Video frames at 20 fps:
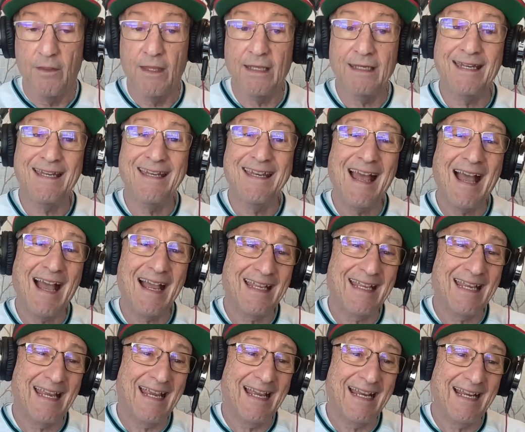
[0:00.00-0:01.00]
They did not
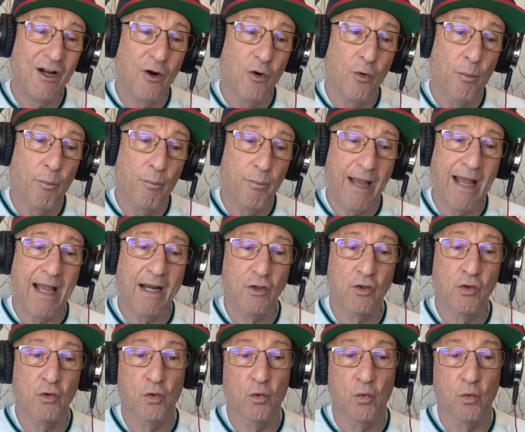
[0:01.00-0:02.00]
go back
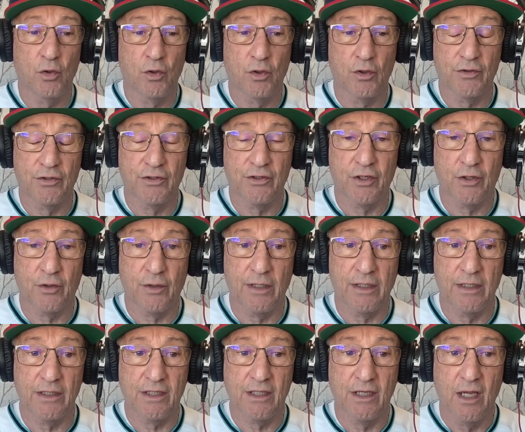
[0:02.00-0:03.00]
to a World
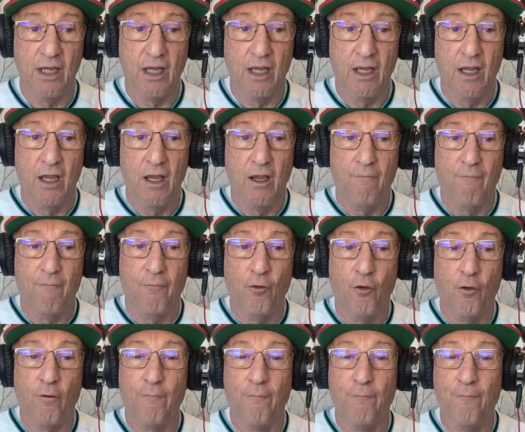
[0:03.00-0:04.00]
Series
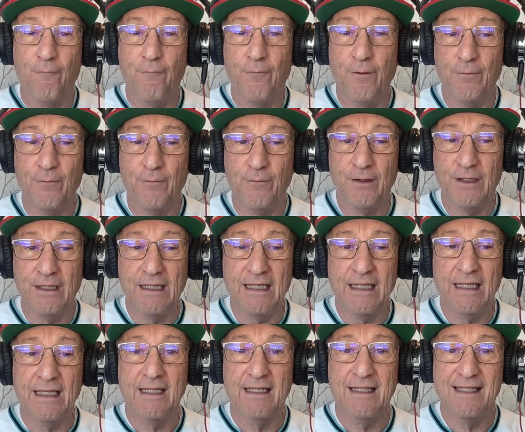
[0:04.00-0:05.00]
for
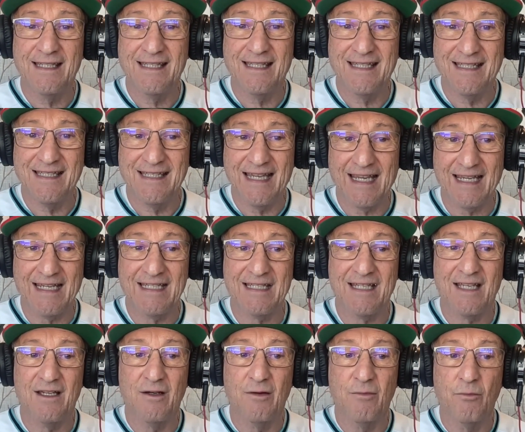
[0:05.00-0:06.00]

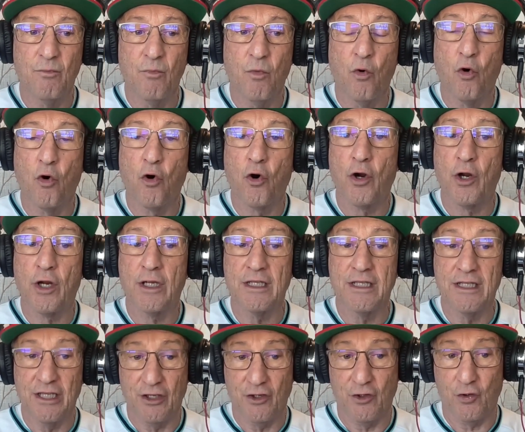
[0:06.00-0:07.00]
56 more
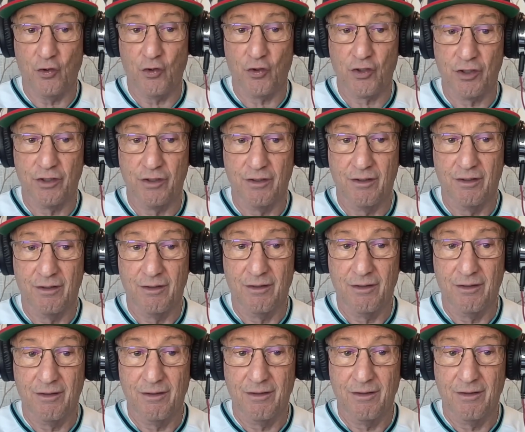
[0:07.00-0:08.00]
years.
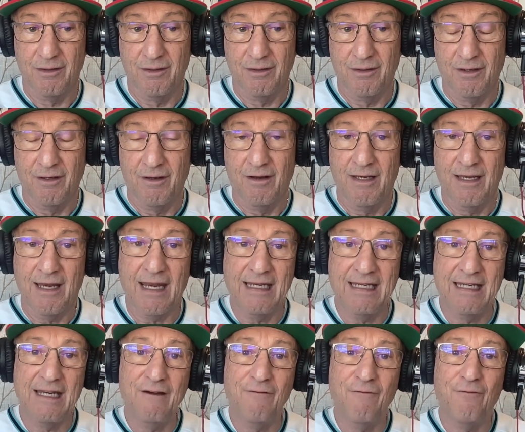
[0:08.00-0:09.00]

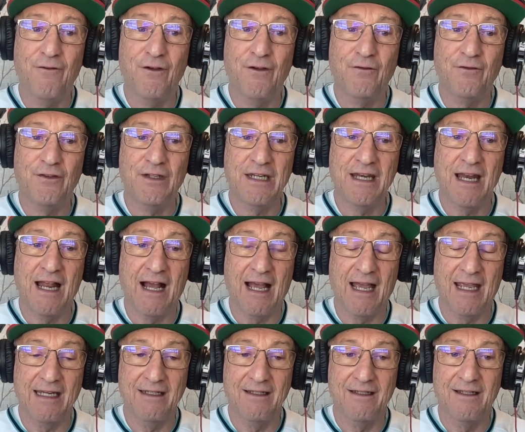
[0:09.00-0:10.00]

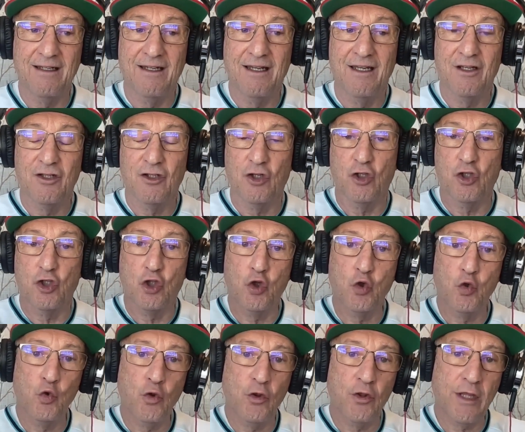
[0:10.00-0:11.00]
1959 to
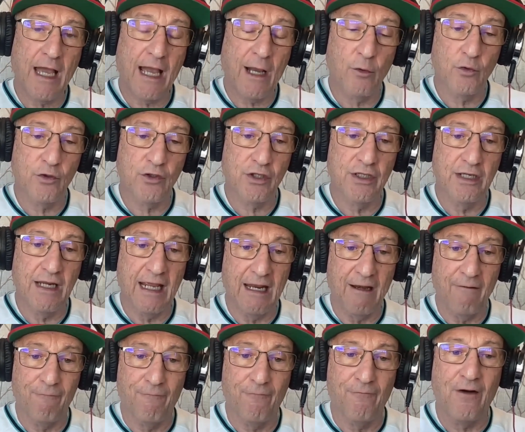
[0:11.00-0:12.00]

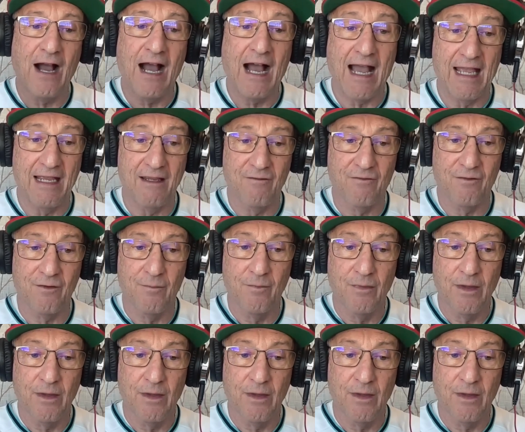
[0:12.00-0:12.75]
2005.